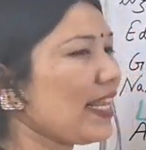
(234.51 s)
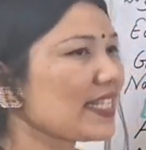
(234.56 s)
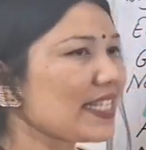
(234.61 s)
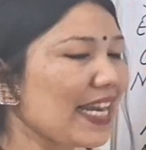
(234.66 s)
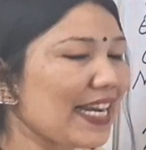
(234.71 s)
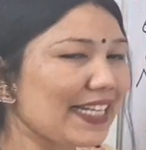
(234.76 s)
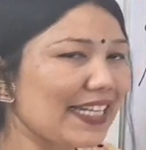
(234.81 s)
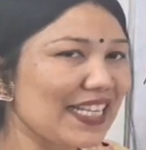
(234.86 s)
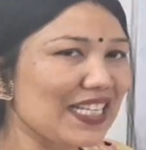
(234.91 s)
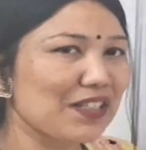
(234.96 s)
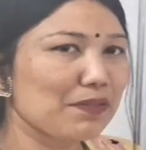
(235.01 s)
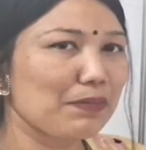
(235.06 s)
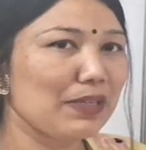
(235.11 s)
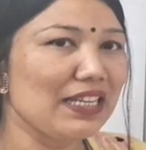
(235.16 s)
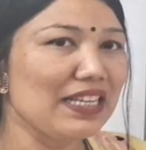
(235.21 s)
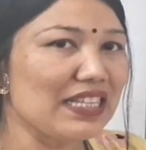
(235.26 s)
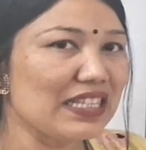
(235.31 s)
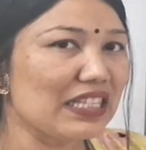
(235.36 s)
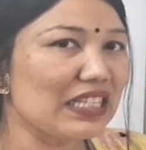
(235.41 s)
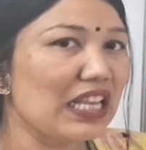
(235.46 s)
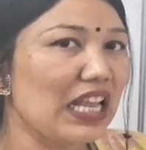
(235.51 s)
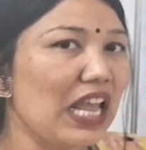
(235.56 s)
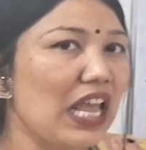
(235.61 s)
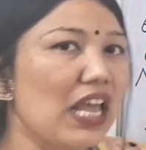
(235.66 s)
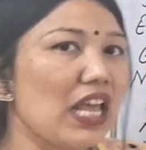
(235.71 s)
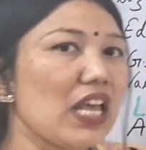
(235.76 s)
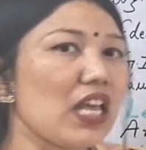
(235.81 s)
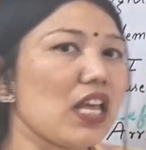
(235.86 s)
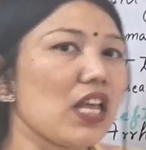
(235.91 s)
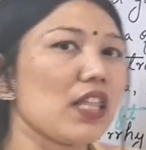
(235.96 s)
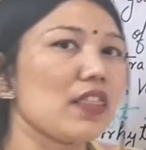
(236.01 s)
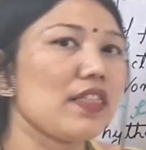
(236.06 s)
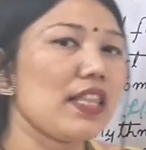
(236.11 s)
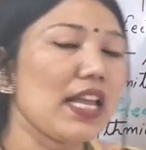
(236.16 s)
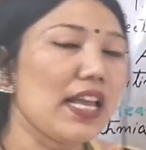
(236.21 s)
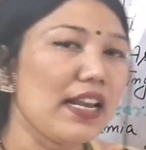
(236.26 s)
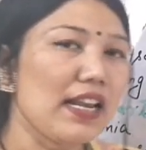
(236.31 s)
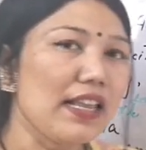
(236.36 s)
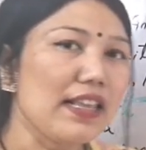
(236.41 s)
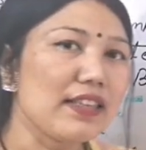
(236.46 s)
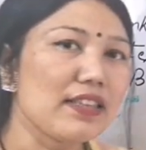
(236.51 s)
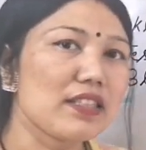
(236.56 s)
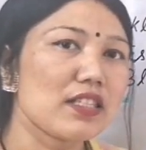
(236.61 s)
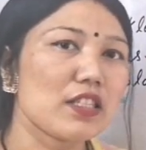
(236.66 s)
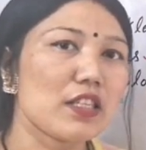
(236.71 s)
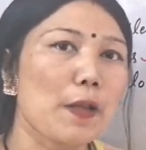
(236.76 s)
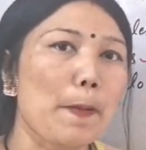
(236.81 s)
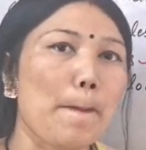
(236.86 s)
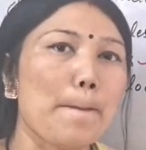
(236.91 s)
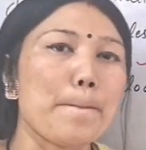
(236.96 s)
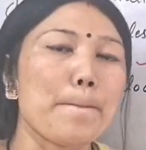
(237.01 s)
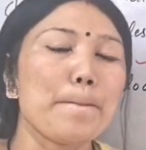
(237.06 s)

Ascites means there is